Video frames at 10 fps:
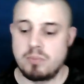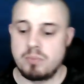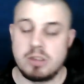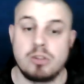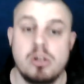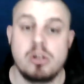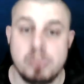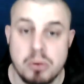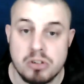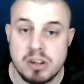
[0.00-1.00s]
There's no
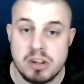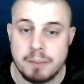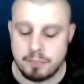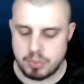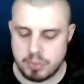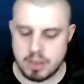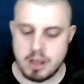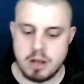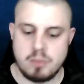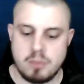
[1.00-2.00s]
deposit.
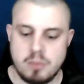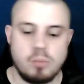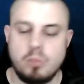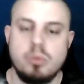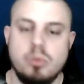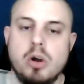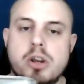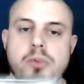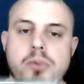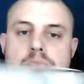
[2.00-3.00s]
Not
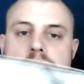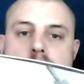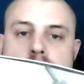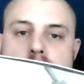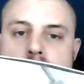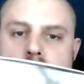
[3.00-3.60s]
enough proof.